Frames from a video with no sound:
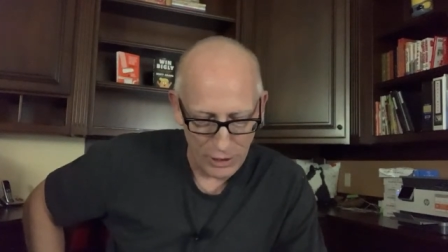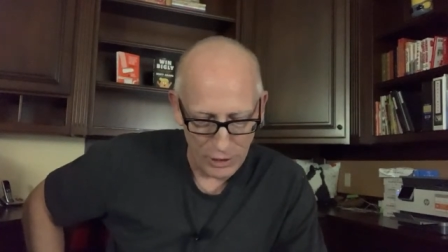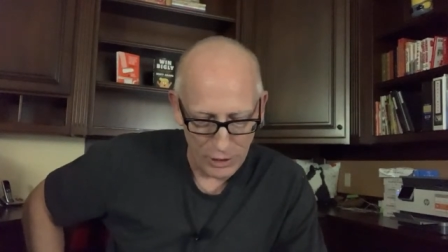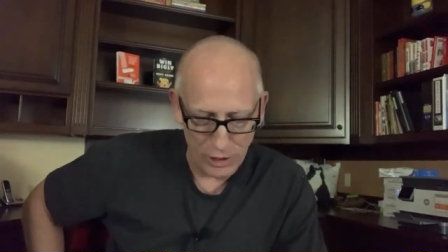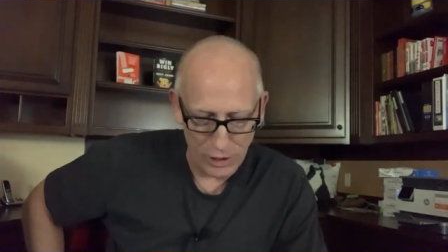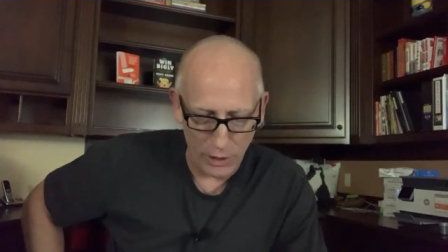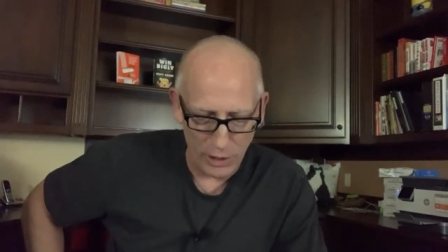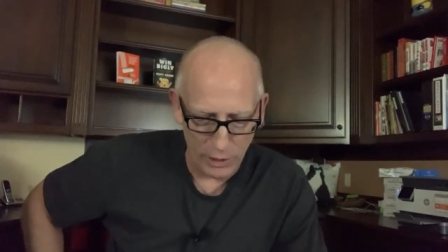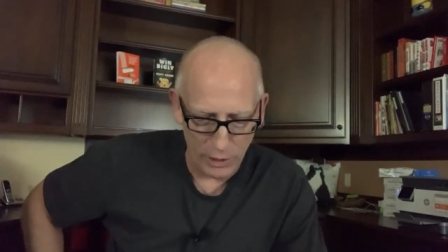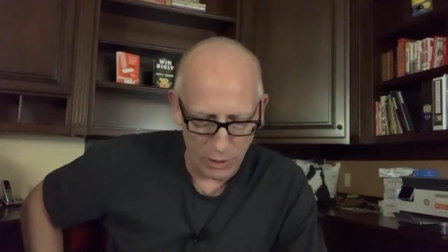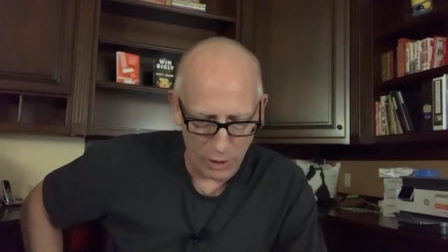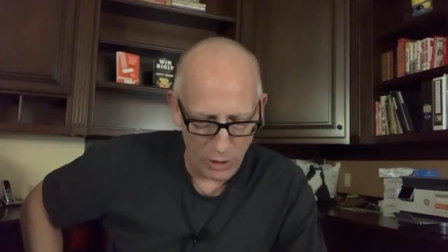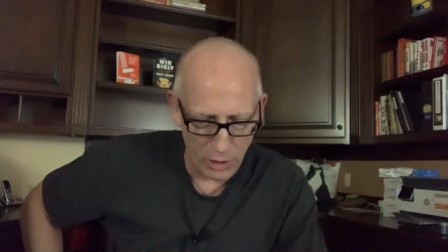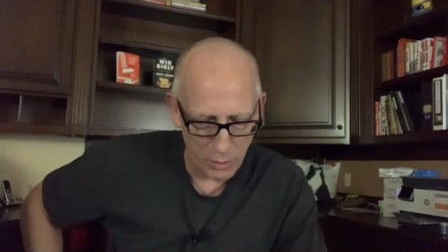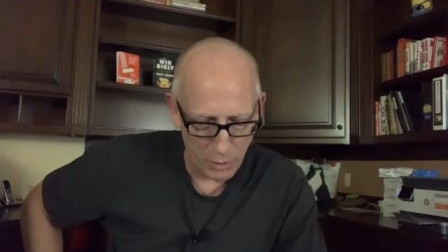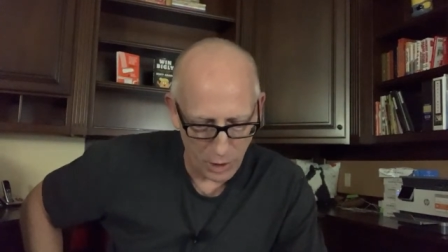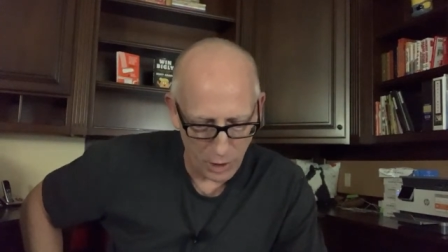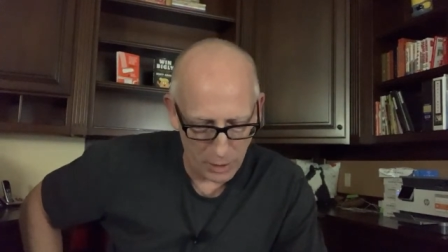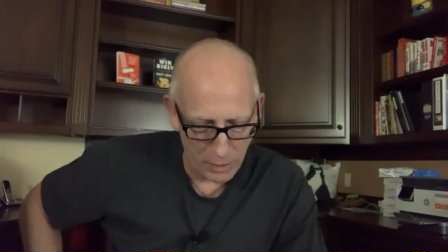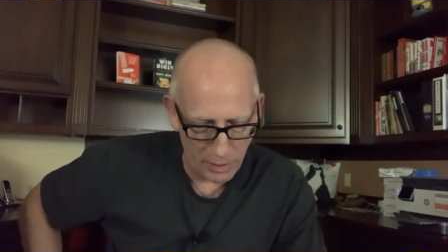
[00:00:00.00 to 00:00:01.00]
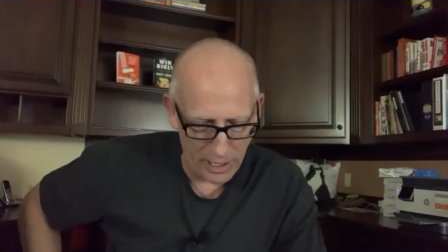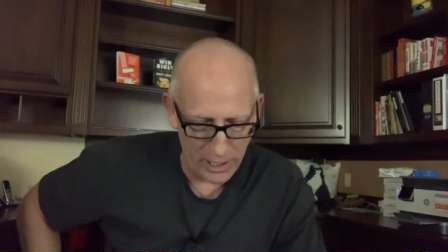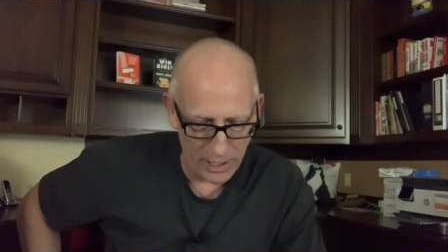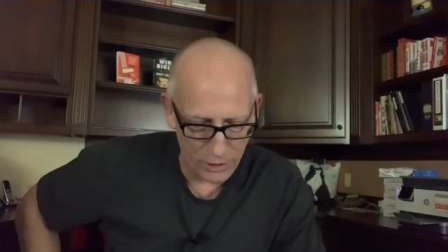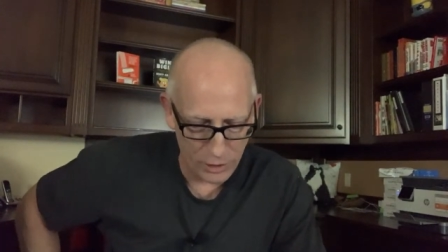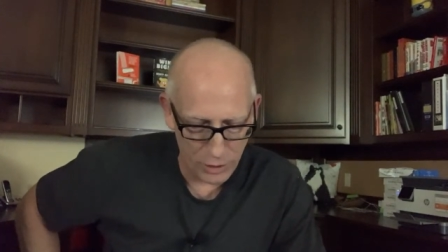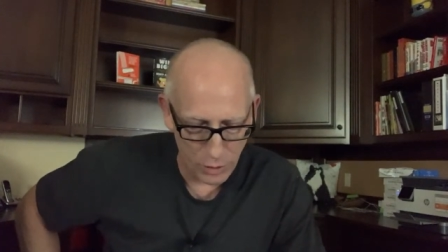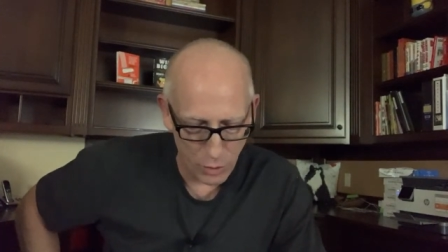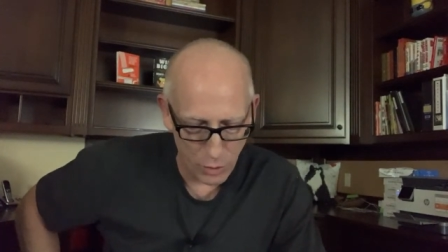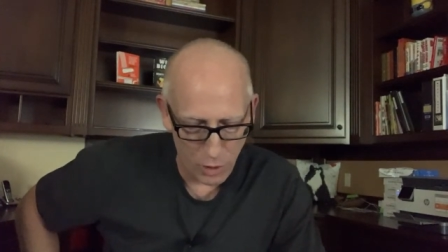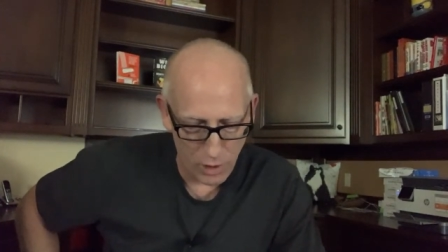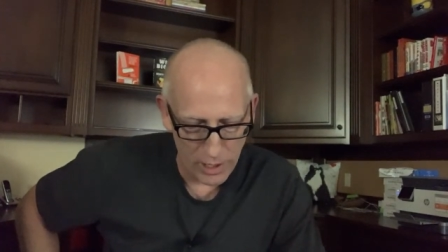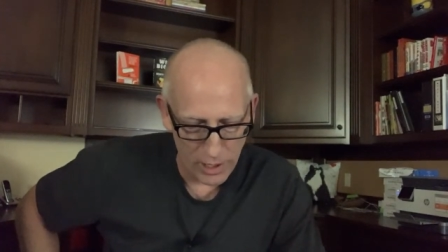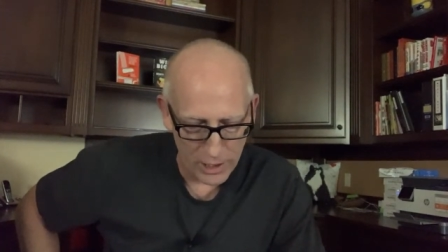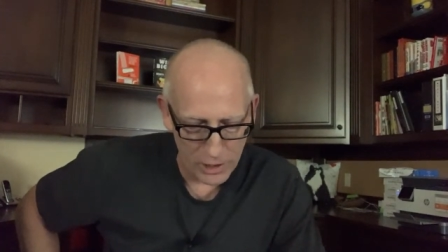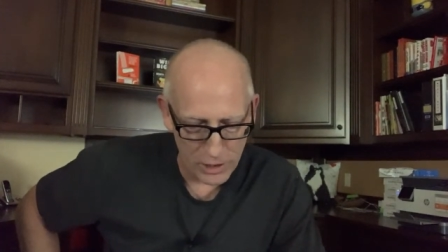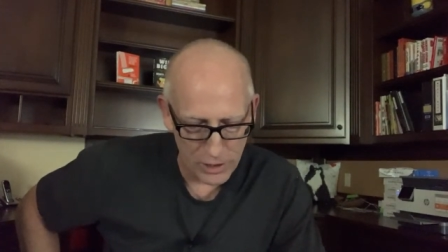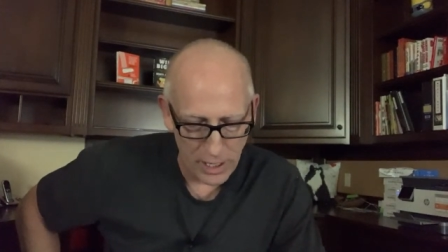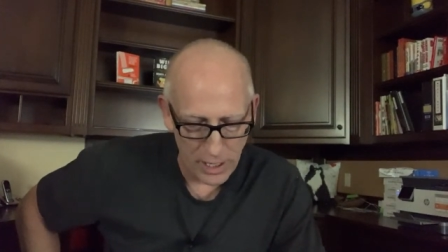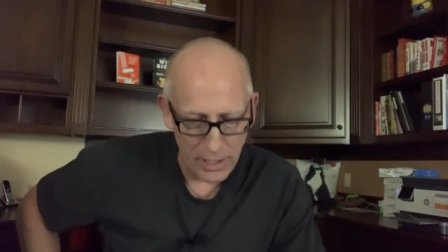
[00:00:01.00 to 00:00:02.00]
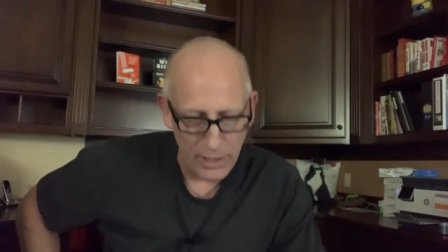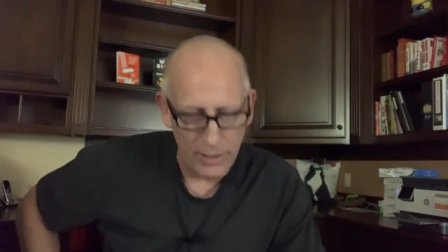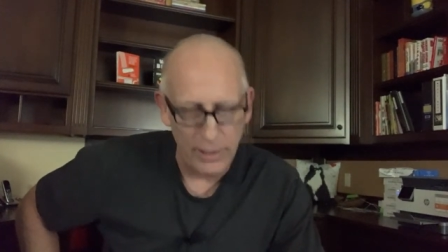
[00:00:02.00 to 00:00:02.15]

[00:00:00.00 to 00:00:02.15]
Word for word: so he wrote a book about it to warn us.